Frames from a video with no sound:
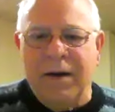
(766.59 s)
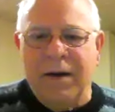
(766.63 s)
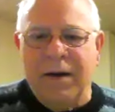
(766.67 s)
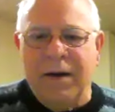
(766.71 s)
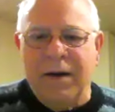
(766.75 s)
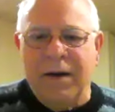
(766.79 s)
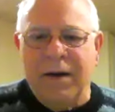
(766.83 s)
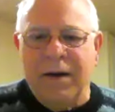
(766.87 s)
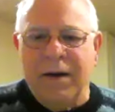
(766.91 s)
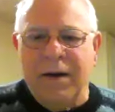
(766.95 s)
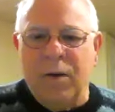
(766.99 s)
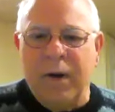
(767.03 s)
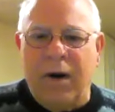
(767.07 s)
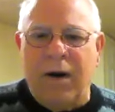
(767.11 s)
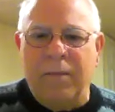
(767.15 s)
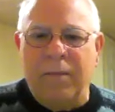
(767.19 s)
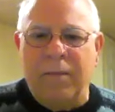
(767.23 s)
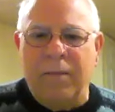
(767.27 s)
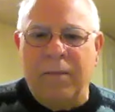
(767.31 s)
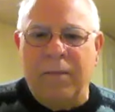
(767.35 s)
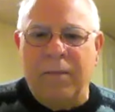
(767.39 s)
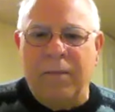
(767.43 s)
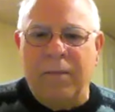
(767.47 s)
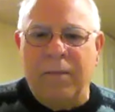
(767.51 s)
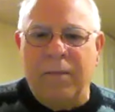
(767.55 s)
And now here
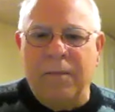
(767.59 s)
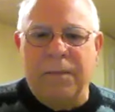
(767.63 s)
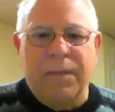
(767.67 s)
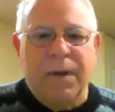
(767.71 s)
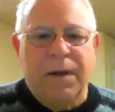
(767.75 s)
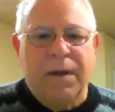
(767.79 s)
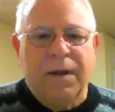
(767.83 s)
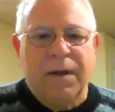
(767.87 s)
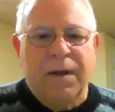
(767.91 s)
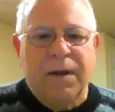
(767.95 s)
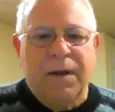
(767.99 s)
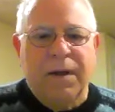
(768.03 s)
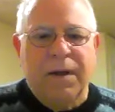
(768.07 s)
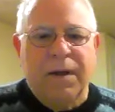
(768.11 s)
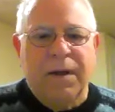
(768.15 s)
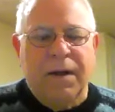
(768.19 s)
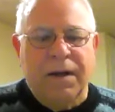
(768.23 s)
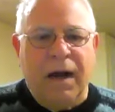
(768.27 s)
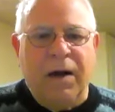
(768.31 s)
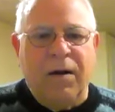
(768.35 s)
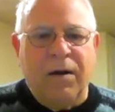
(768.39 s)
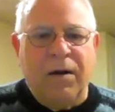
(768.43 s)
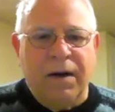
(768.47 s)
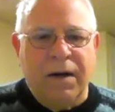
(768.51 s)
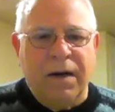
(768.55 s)
we are
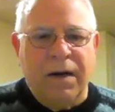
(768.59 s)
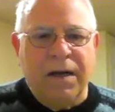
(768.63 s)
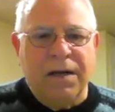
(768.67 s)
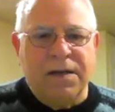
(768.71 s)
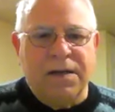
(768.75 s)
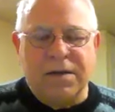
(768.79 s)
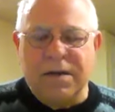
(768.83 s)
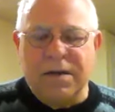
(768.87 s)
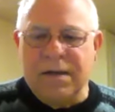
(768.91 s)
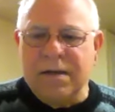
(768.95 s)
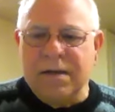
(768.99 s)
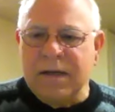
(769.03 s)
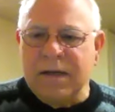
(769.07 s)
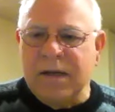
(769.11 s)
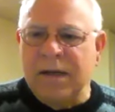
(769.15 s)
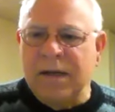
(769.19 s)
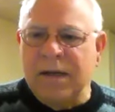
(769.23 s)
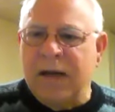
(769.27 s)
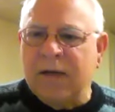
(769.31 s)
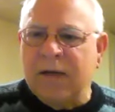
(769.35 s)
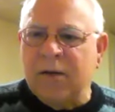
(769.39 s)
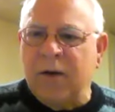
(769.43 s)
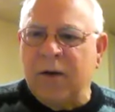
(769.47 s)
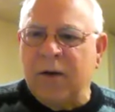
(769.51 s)
in our age,